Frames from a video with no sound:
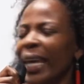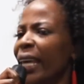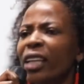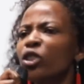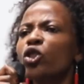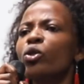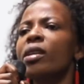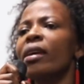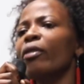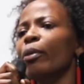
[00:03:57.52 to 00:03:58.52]
it should
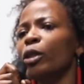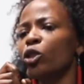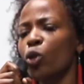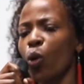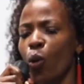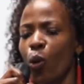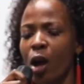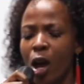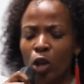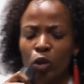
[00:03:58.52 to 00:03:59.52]
never be so.
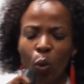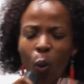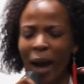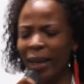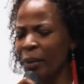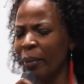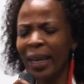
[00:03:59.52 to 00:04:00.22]
So why am